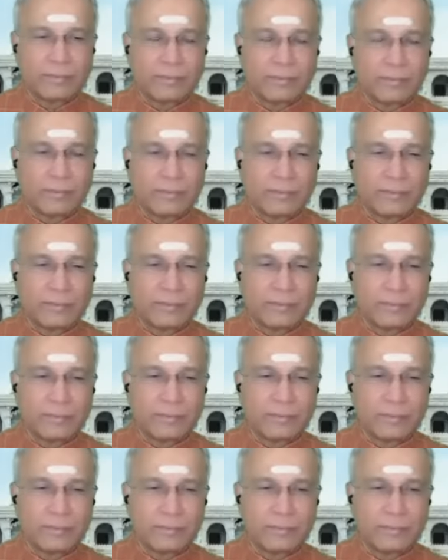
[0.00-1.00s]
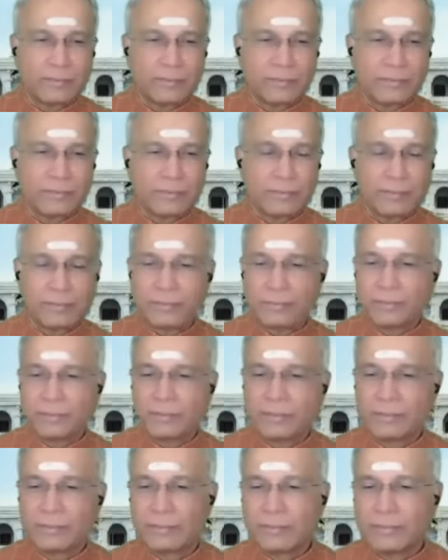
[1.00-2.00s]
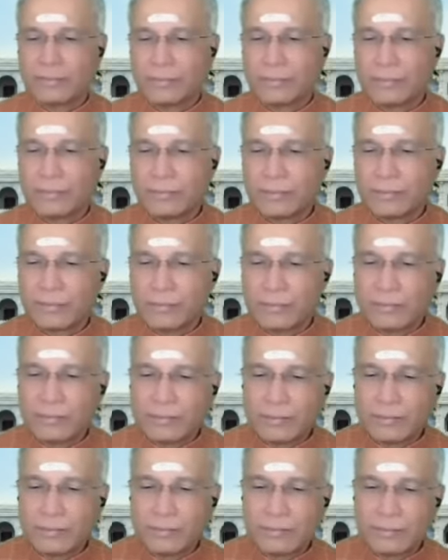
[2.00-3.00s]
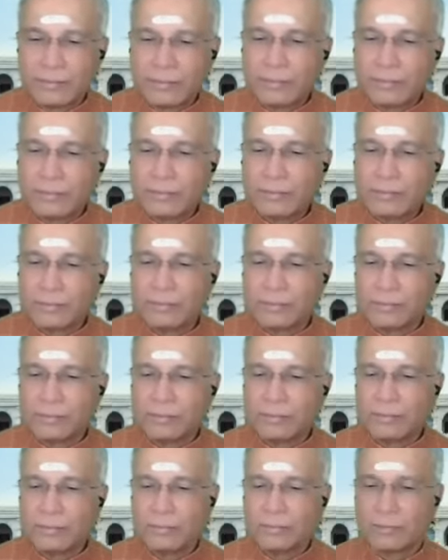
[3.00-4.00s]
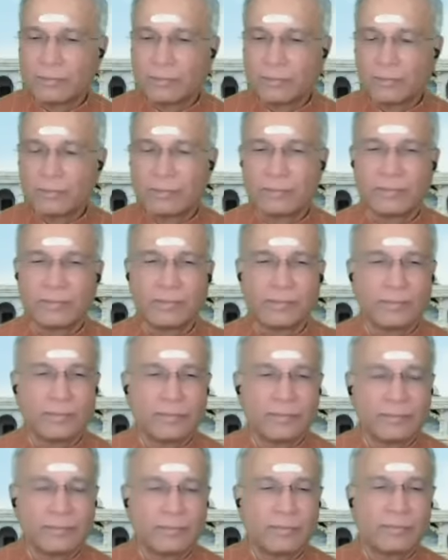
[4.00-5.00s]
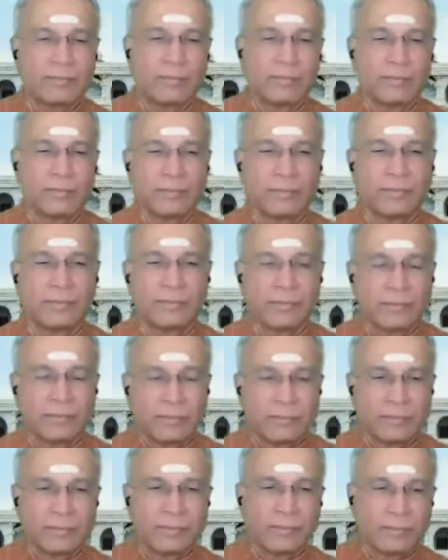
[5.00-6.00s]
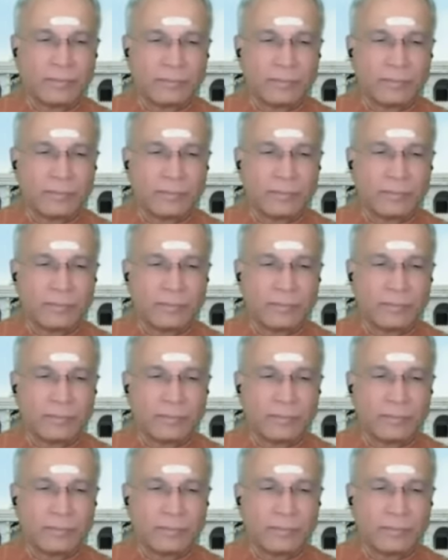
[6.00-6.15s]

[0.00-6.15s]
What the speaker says: (not speaking)